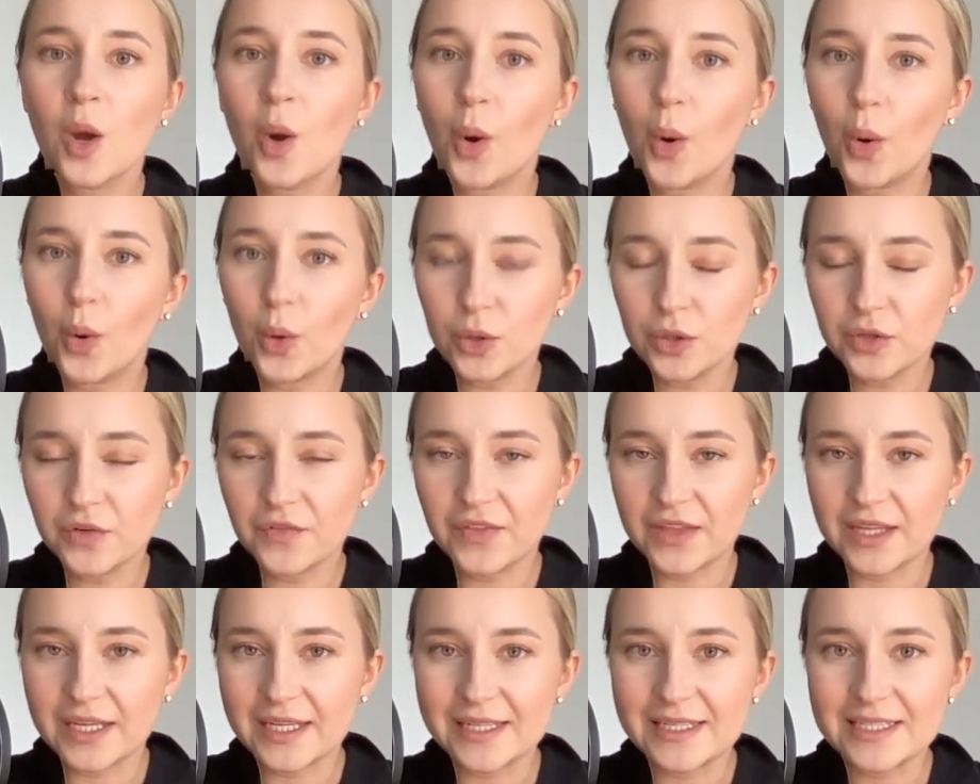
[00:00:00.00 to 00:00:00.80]
All of
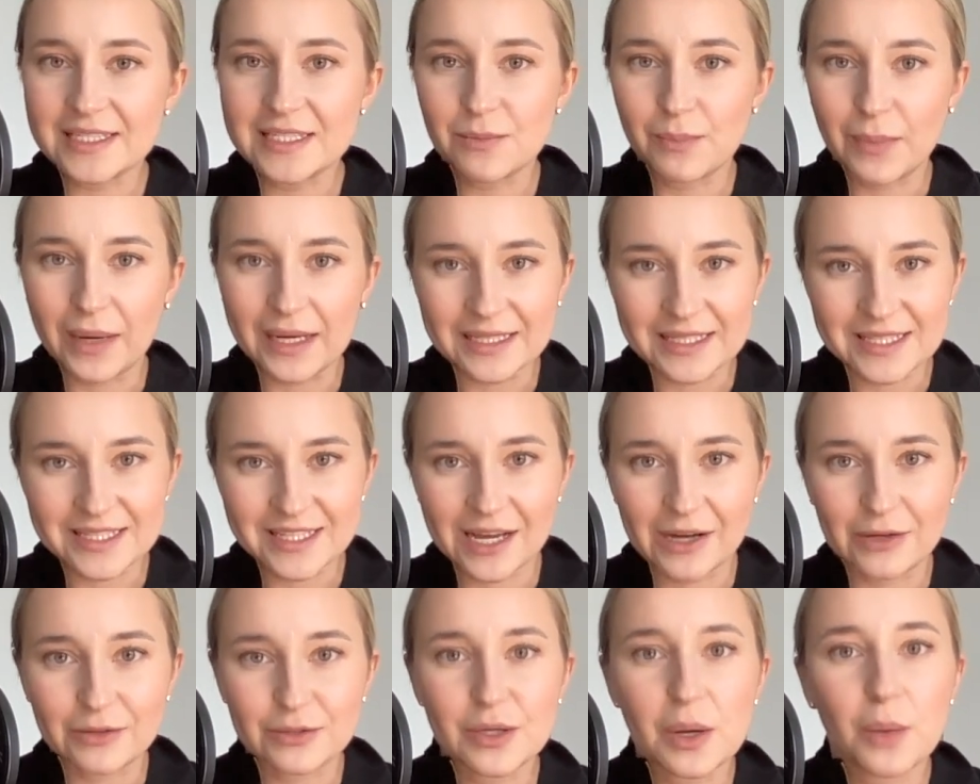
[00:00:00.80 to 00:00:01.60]
this might
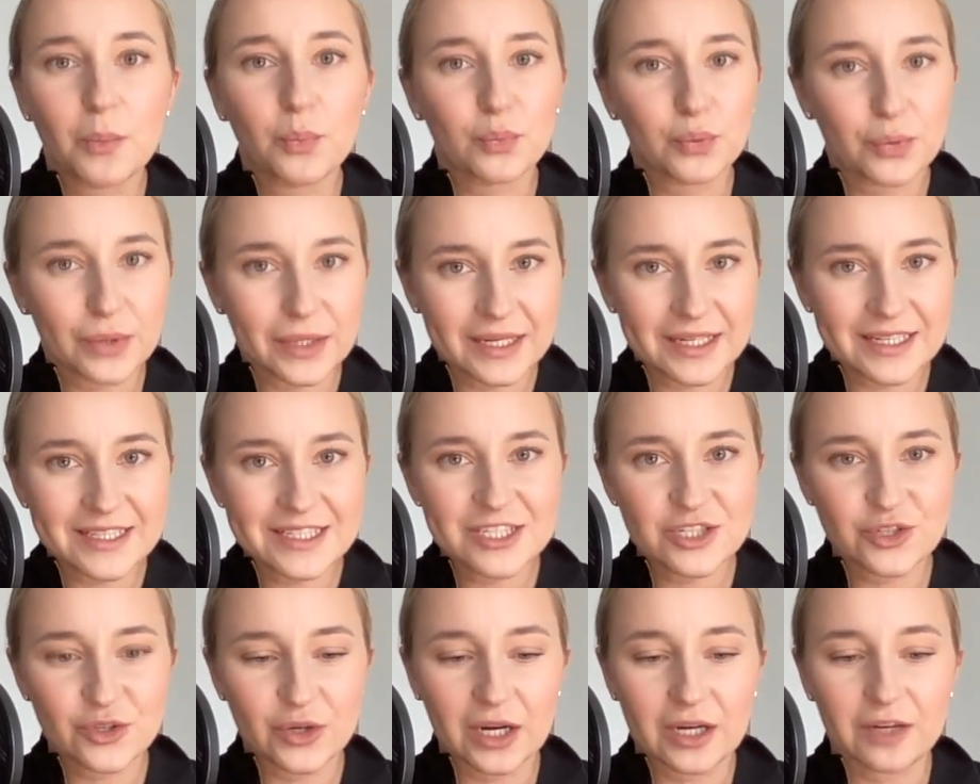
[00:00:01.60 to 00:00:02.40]
sound pretty
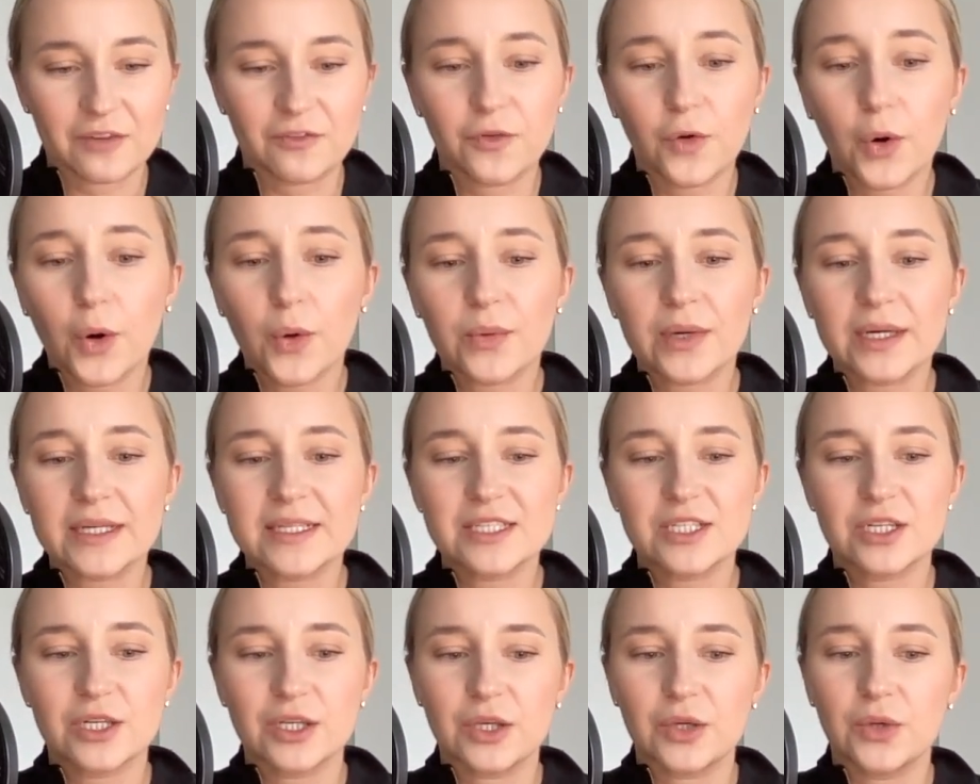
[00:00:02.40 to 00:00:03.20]
straightforward
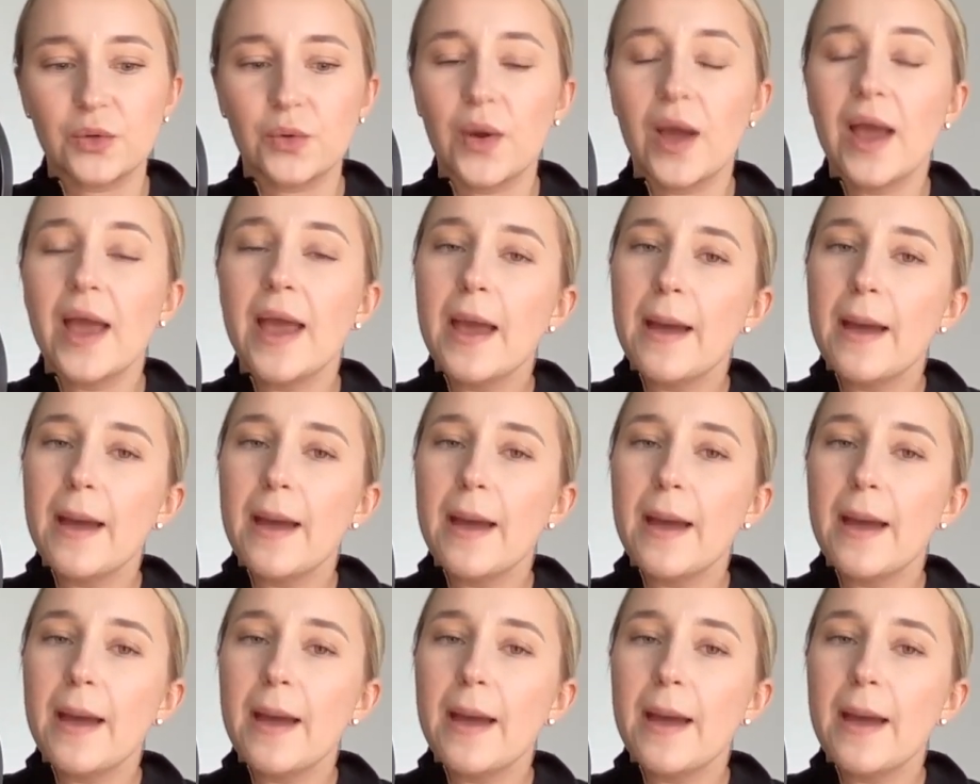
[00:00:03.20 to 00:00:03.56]
to you,